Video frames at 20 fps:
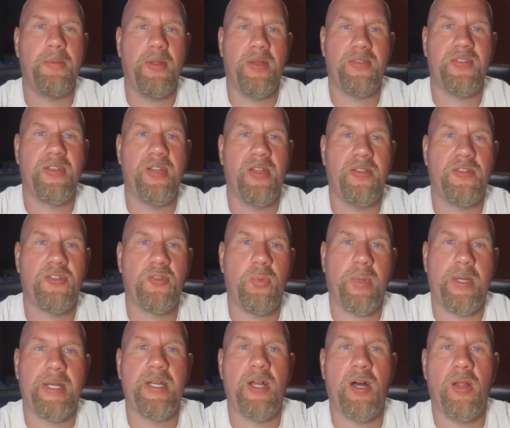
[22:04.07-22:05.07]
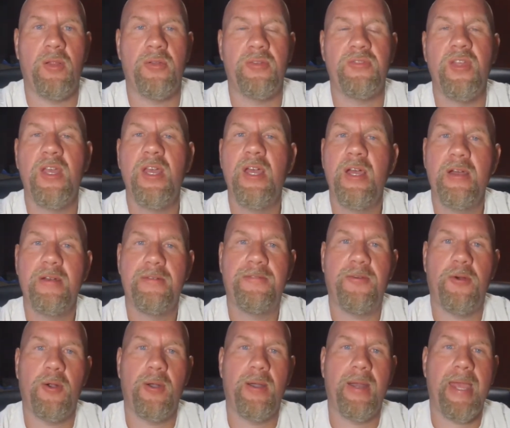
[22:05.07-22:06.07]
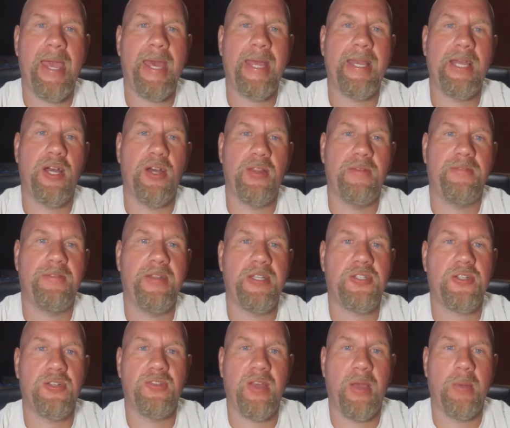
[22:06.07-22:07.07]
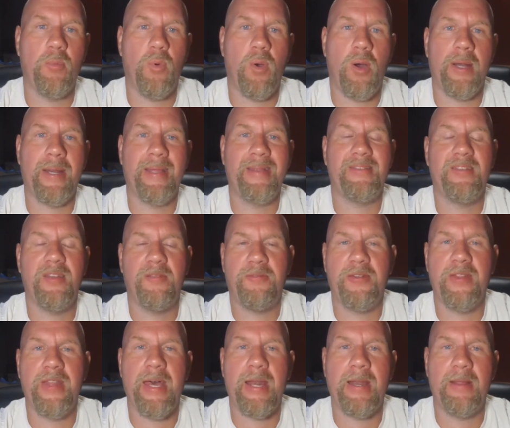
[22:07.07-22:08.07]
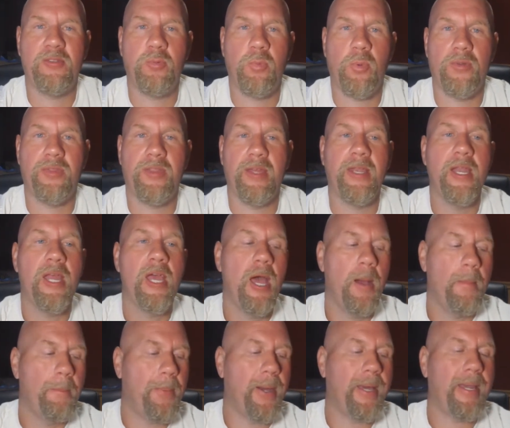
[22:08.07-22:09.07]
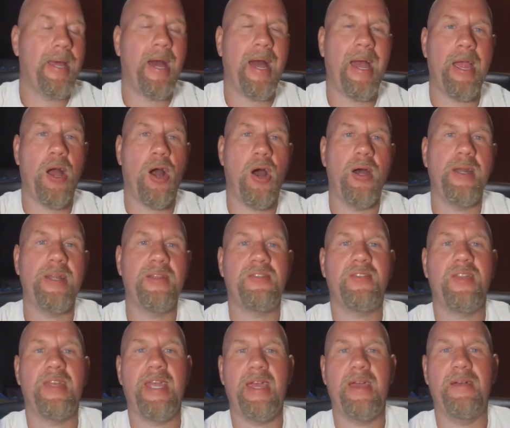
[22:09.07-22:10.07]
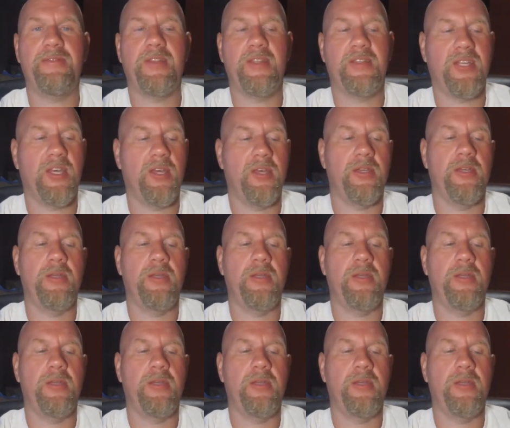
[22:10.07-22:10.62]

plus another $20 for adding on the features I wanted, so for that, it's worth it. But I honestly have to tell